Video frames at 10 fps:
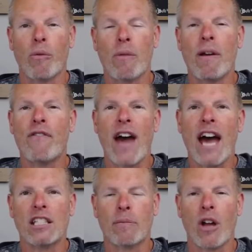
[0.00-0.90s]
When we
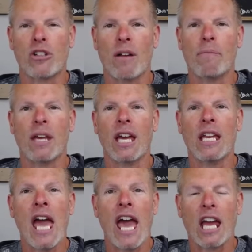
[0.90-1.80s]
fast about something, it
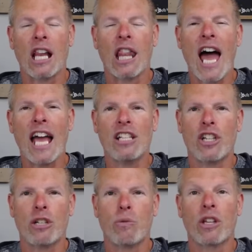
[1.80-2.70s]
aligns
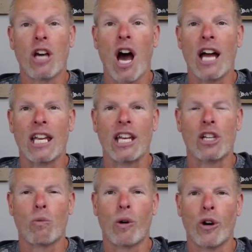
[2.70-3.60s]
us with God and
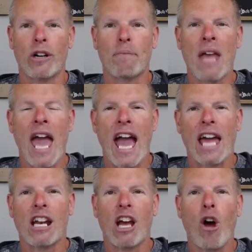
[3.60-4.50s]
His Word,
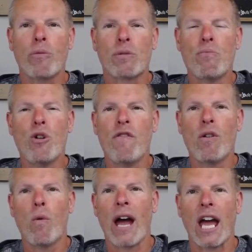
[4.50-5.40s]
and it helps move
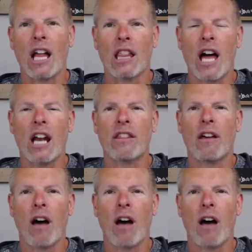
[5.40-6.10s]
away a lot of the